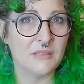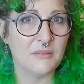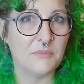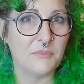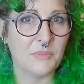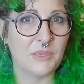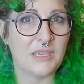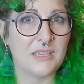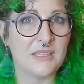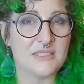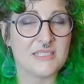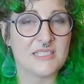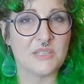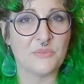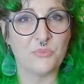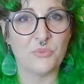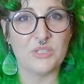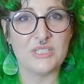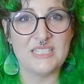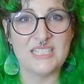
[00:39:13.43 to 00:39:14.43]
because
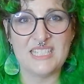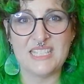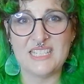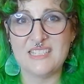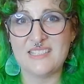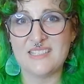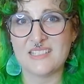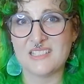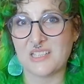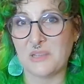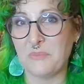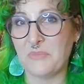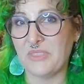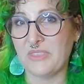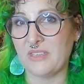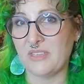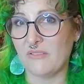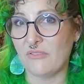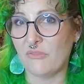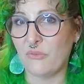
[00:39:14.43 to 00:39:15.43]
someone did
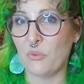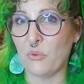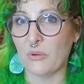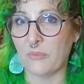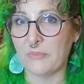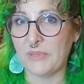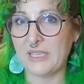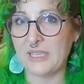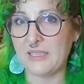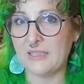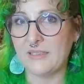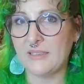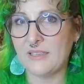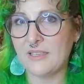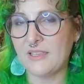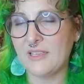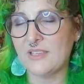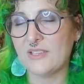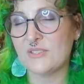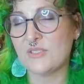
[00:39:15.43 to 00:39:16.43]
something for me.
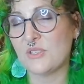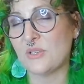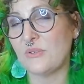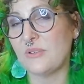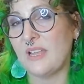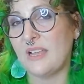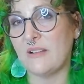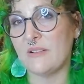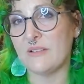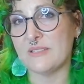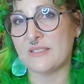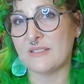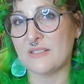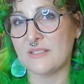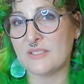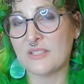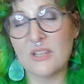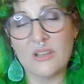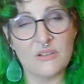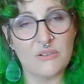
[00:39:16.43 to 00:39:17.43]
So now as an
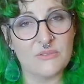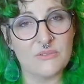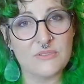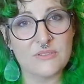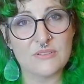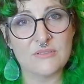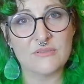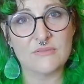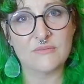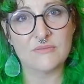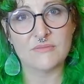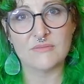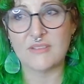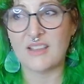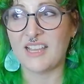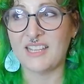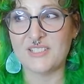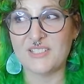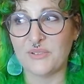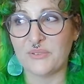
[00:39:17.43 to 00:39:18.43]
adult,
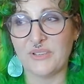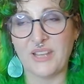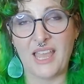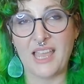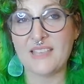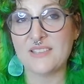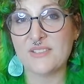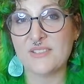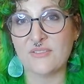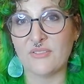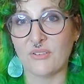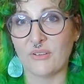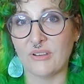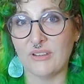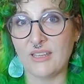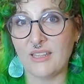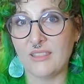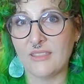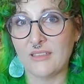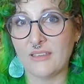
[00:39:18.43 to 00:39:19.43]
I don't ask for
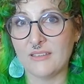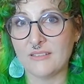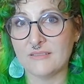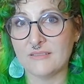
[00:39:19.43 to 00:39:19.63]
anything.